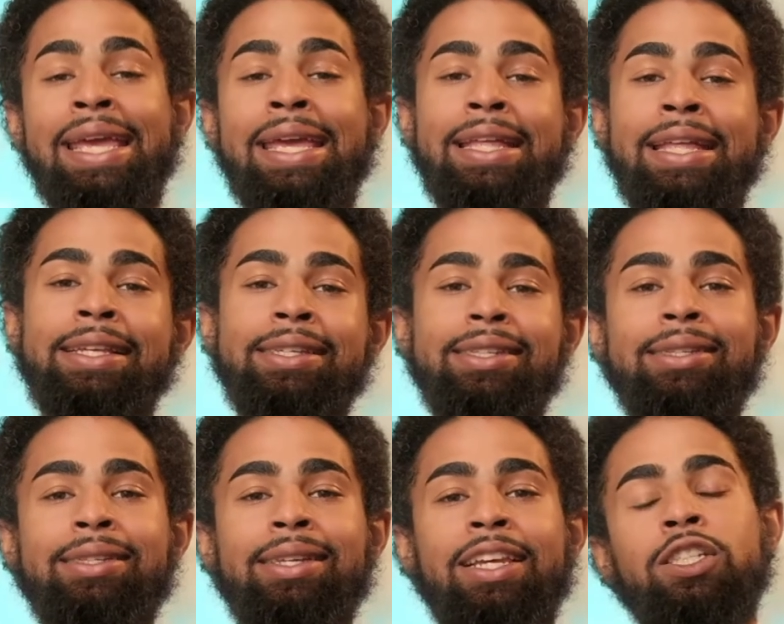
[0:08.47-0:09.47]
This is
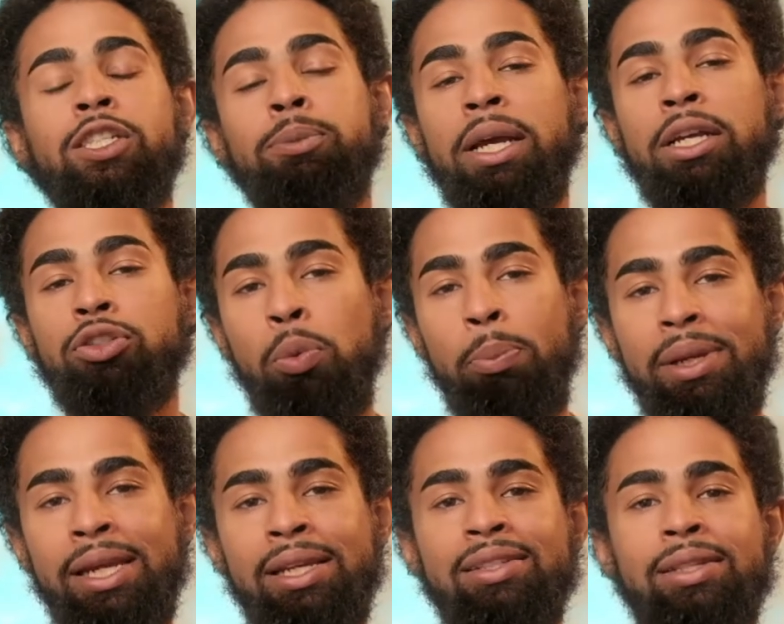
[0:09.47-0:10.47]
a special
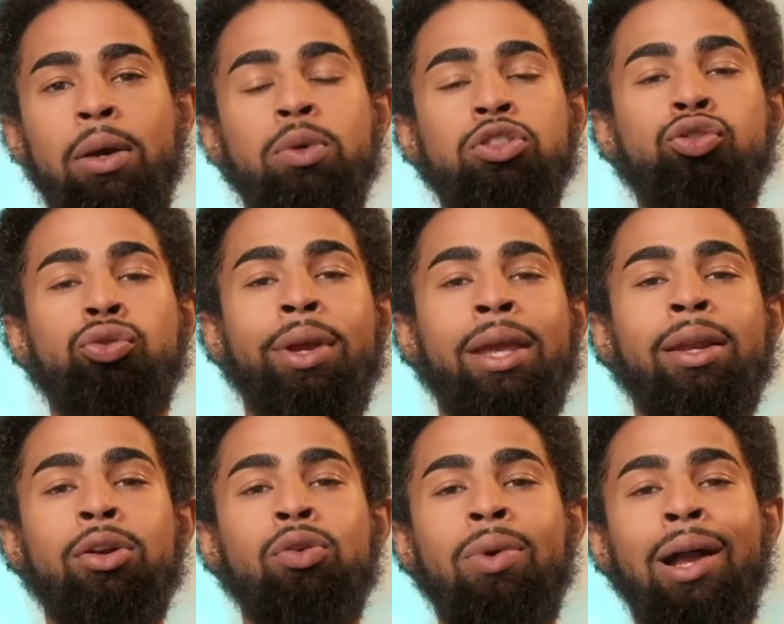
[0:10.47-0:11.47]
piece that was created
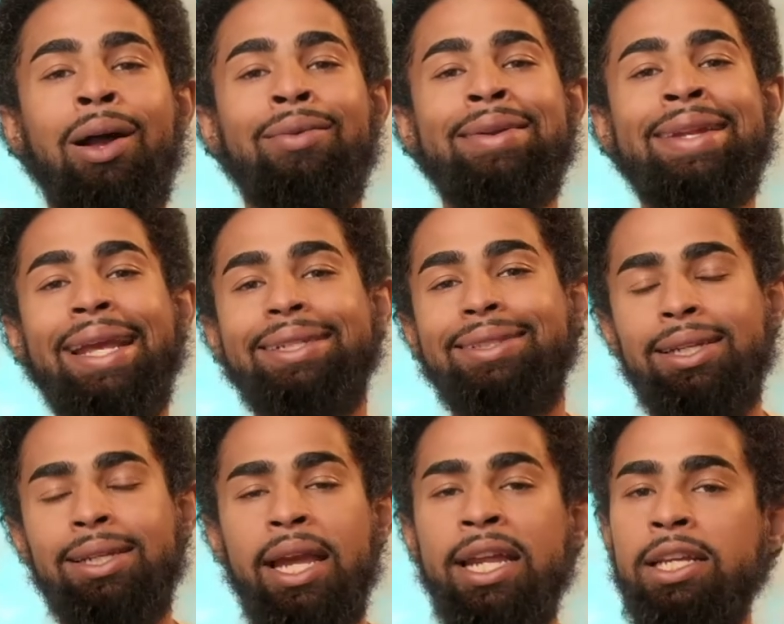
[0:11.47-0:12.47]
around
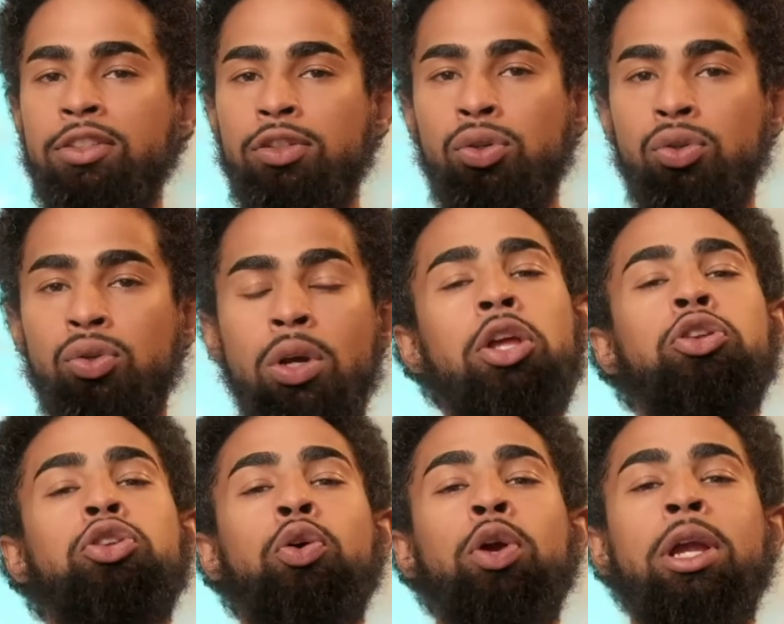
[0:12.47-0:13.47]
1982
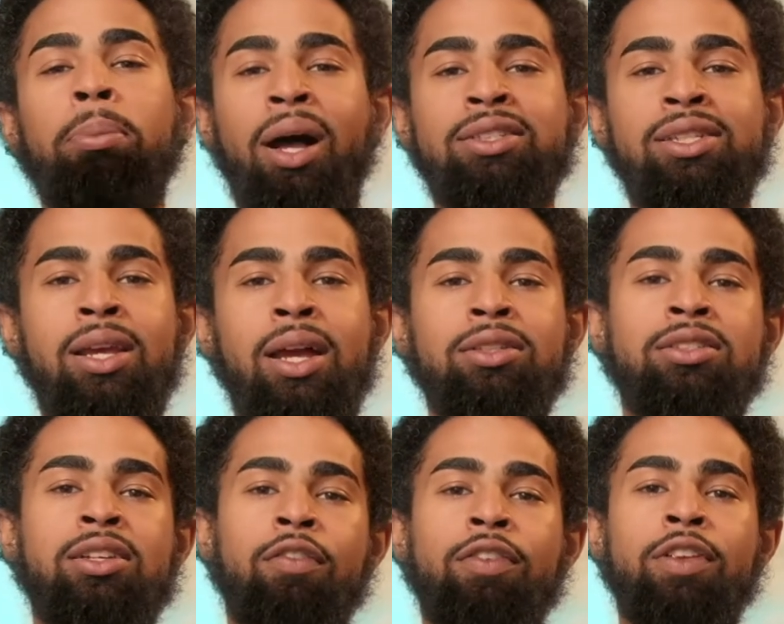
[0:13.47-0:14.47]
during Basquiat's
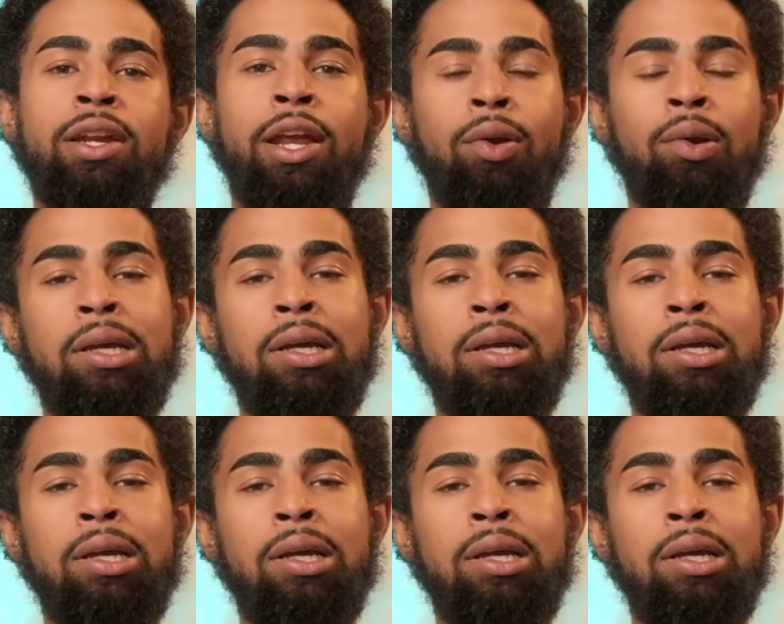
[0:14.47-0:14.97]
coveted era,